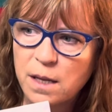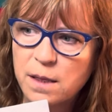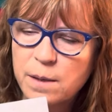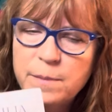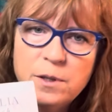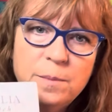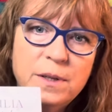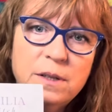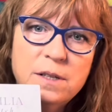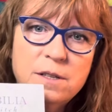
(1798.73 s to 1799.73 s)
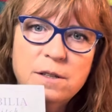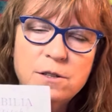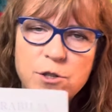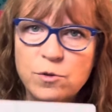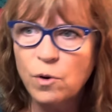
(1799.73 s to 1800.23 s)
the Mirabilia and the
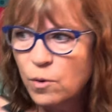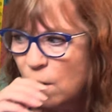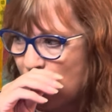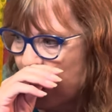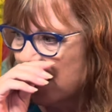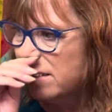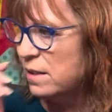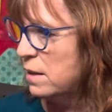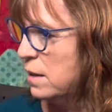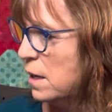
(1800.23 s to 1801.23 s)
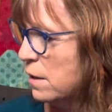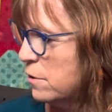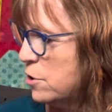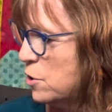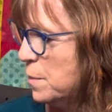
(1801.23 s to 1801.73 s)
Scroll Rod, the
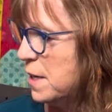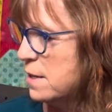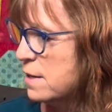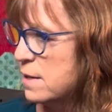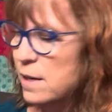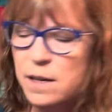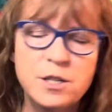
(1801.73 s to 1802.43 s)
other two pieces that I